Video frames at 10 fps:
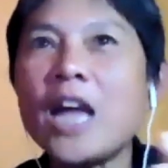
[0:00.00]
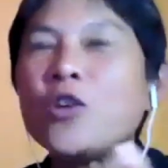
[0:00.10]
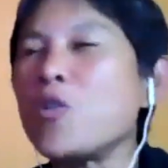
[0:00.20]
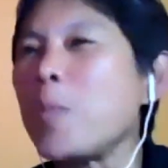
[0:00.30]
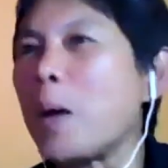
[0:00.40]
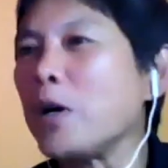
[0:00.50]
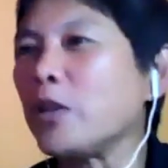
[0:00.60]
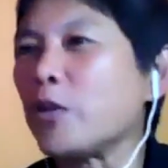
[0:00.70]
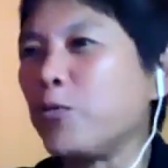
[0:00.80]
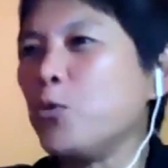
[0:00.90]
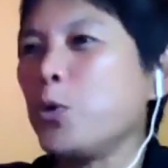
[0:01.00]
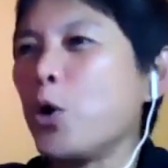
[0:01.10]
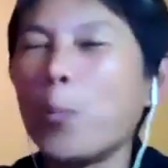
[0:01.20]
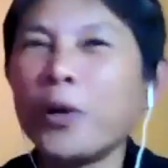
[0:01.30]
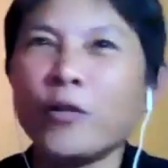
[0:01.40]
and you remember the food,
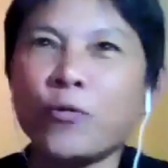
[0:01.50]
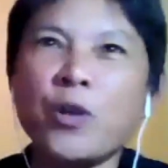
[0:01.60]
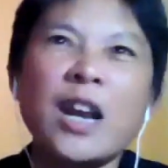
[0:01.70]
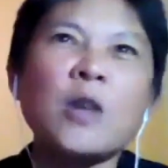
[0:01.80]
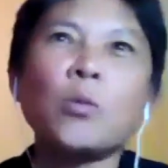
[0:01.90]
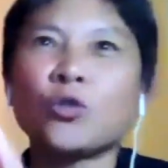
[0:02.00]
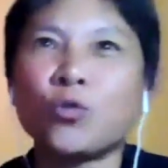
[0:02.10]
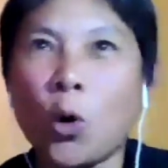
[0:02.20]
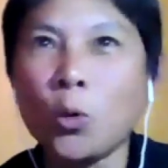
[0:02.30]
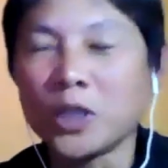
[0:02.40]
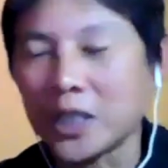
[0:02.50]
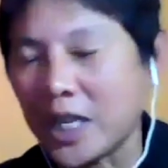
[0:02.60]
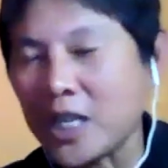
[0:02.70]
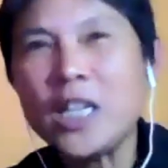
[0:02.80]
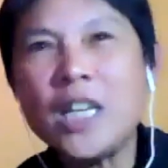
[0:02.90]
we opened the food and it was
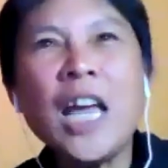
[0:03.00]
frozen,